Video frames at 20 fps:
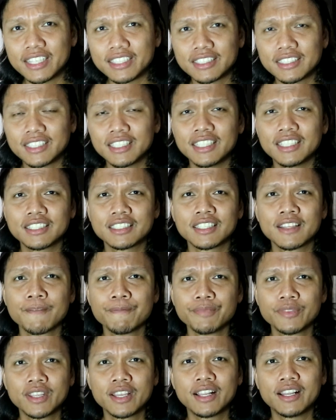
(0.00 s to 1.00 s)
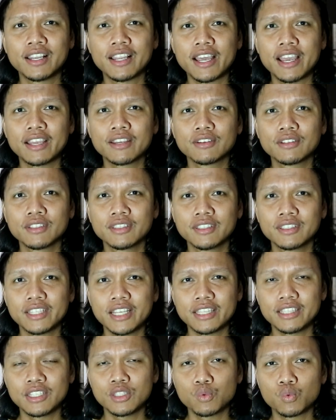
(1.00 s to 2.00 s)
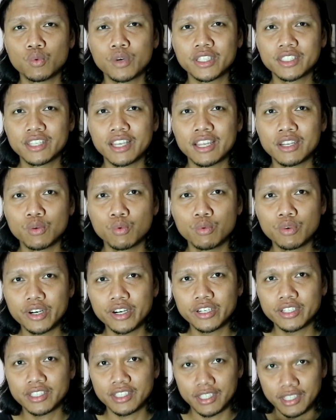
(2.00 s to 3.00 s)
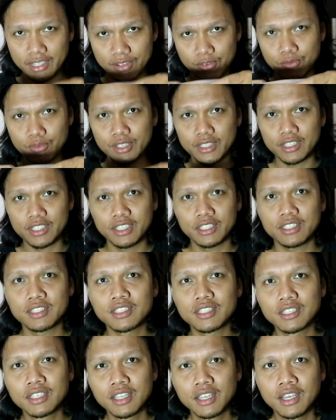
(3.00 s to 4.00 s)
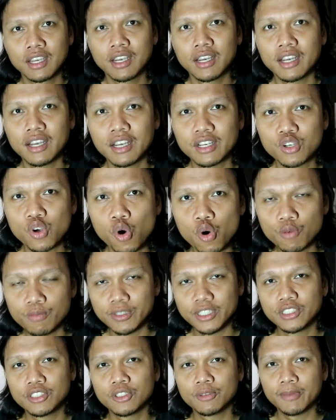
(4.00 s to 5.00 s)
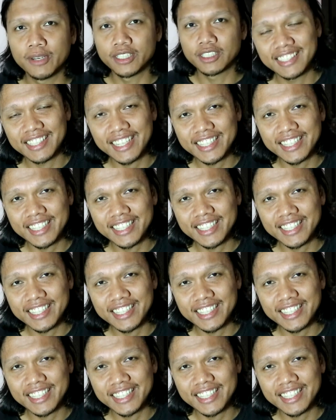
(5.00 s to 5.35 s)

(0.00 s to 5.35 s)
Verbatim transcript: this is like that is what gonna work with this uh, comb instrument.